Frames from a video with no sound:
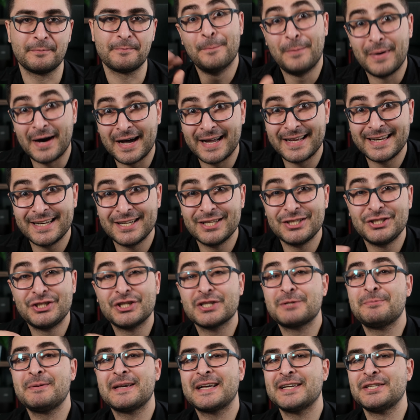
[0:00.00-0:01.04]
But
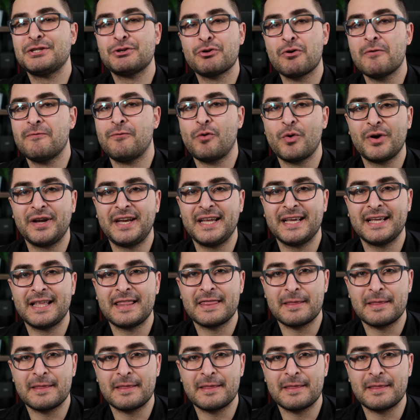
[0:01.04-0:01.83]
just because you're avoiding